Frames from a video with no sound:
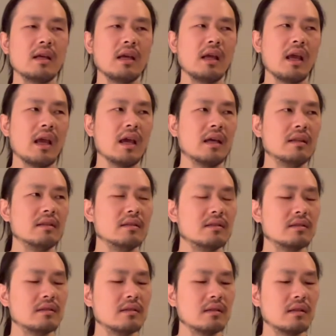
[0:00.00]
And
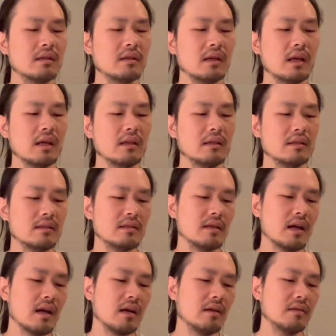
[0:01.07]

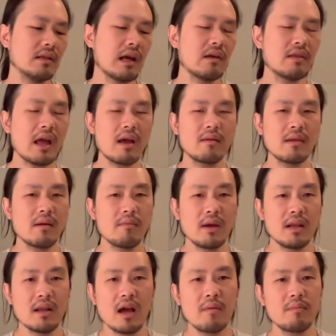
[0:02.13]
now that may
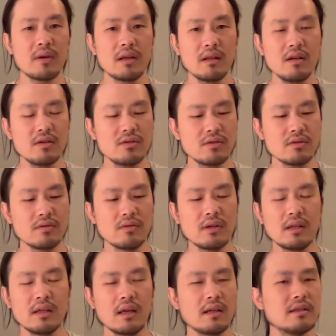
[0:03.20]
not be an issue,
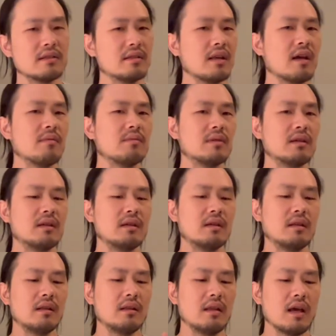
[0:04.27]
except
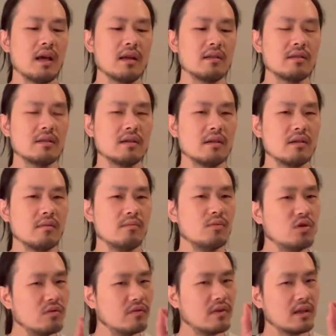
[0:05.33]
that
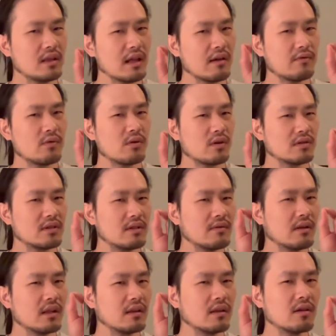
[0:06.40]
moving that focus even
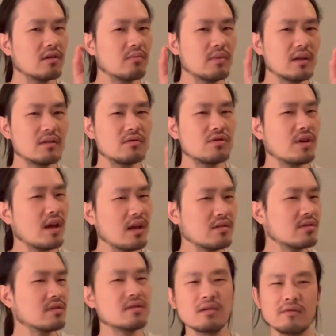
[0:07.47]
a little bit
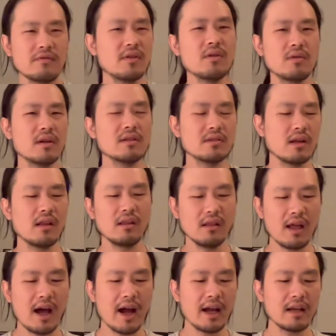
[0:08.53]
changes the focus a
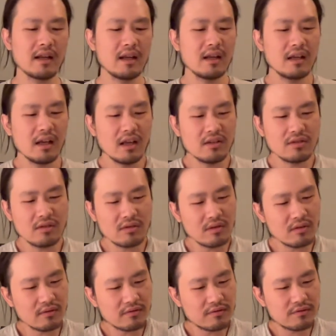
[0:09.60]
lot. And so
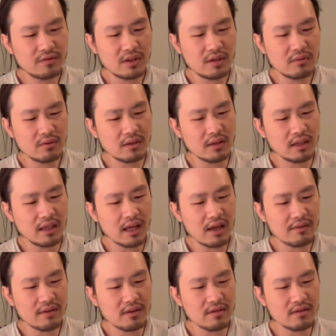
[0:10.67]
you're frequently
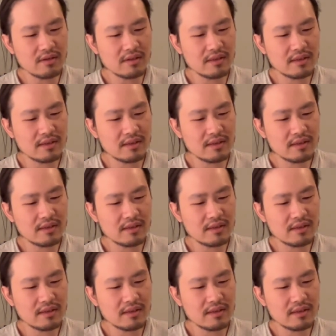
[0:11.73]
having to just